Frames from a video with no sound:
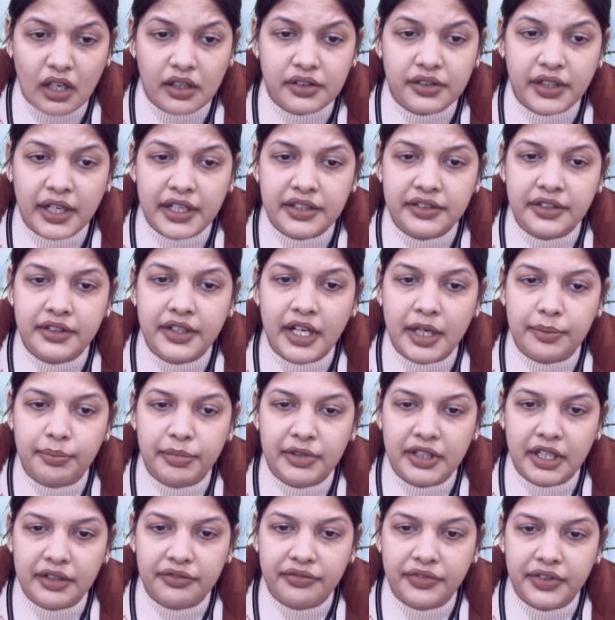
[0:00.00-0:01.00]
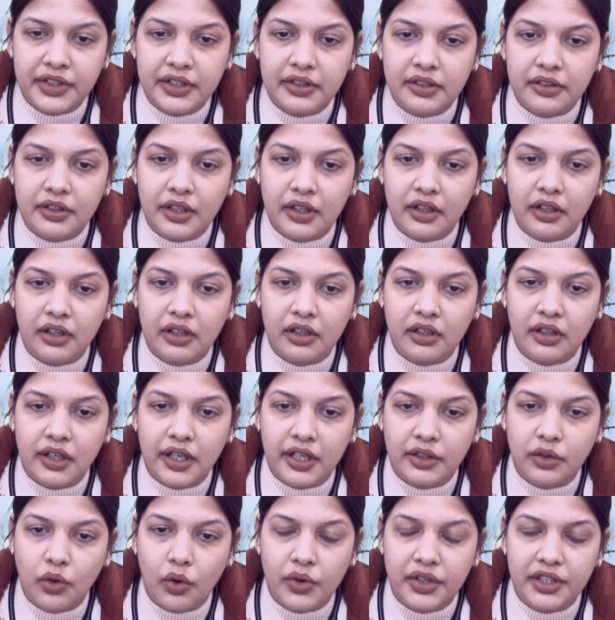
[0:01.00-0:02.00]
Titrate epinephrine
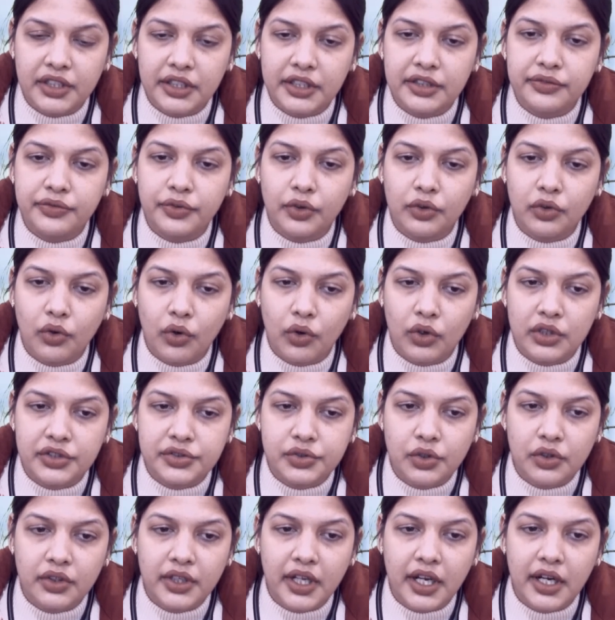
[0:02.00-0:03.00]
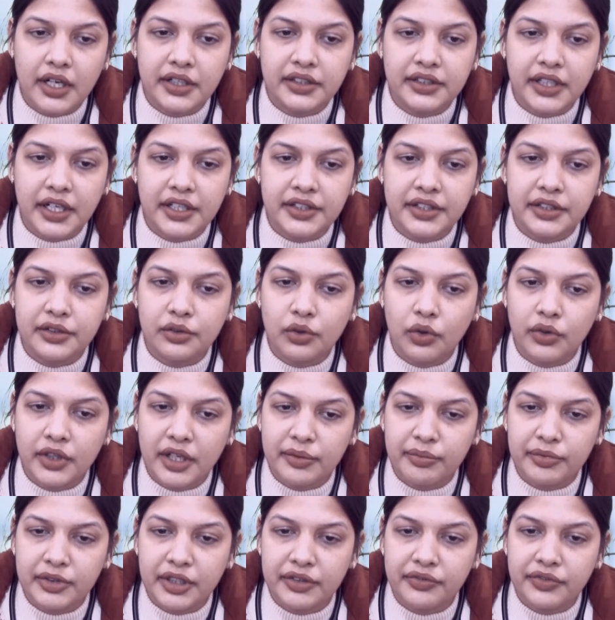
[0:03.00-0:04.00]
accordingly for cold shock, and titrate
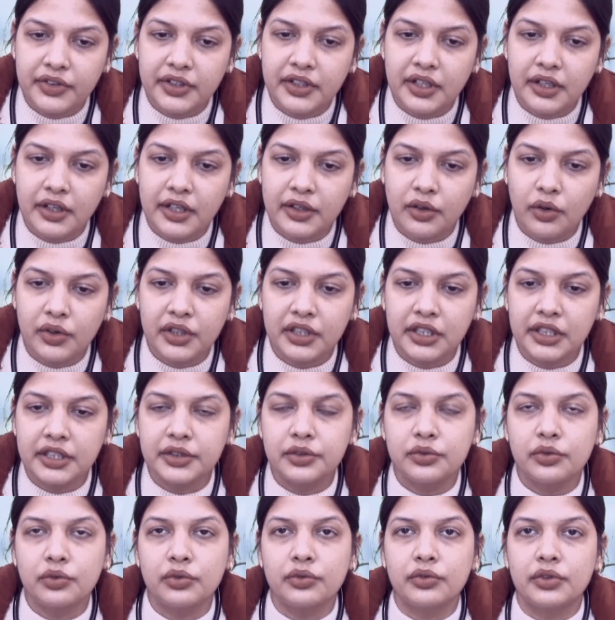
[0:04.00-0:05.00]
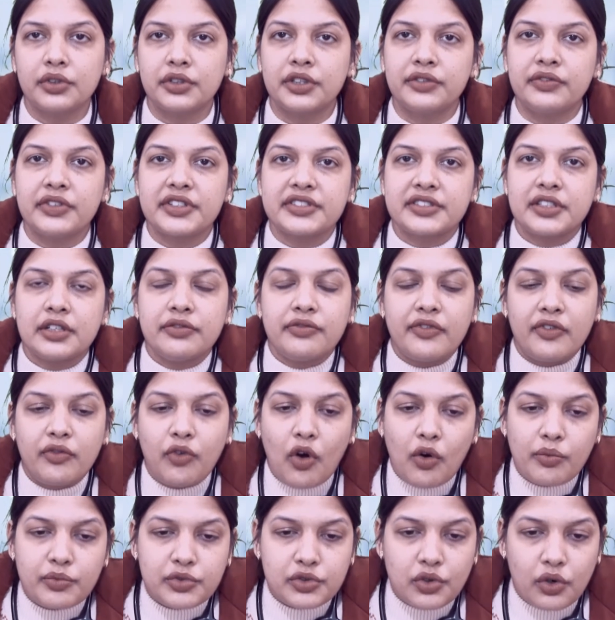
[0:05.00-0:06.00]
non-epinephrine accordingly to reverse the
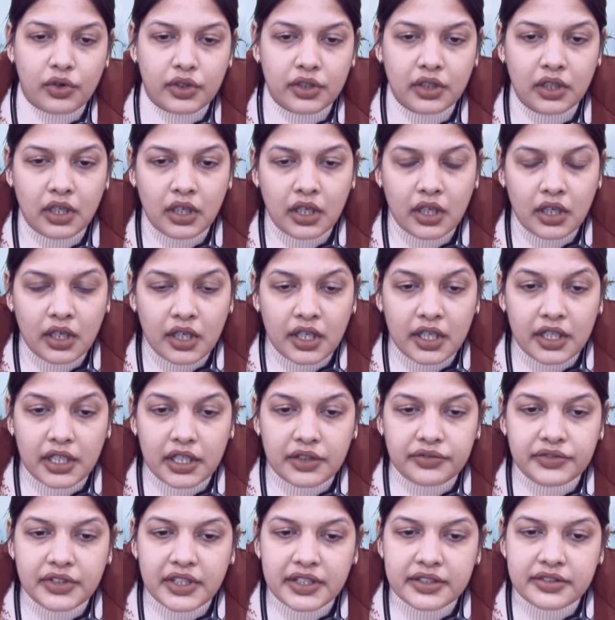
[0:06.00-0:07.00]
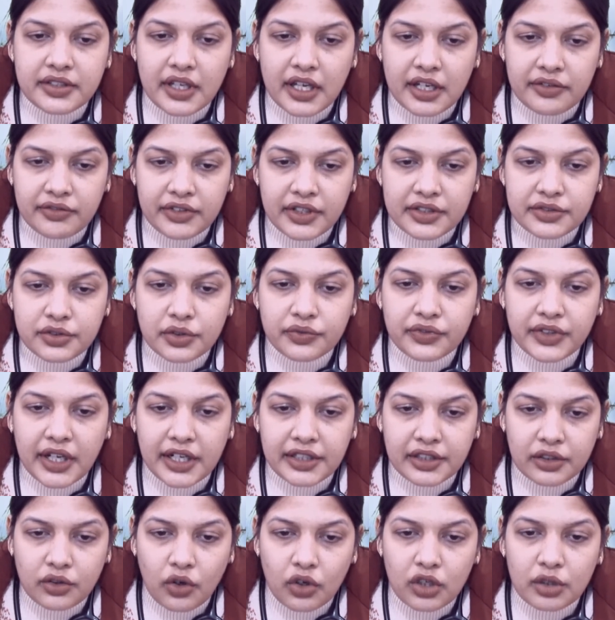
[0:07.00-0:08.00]
warm shock. If there is evidence of
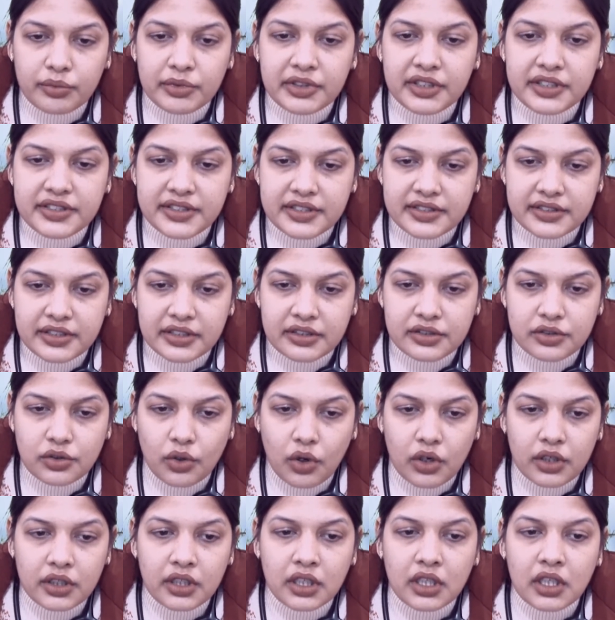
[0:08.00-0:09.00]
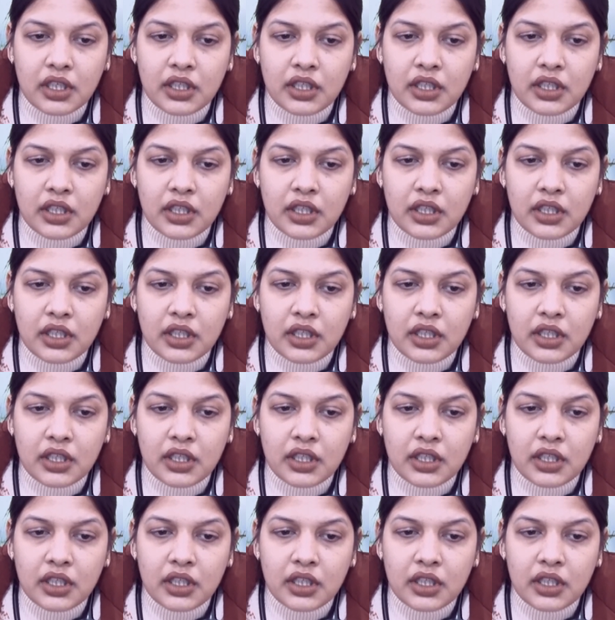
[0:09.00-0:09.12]
catecholamine resistant shock,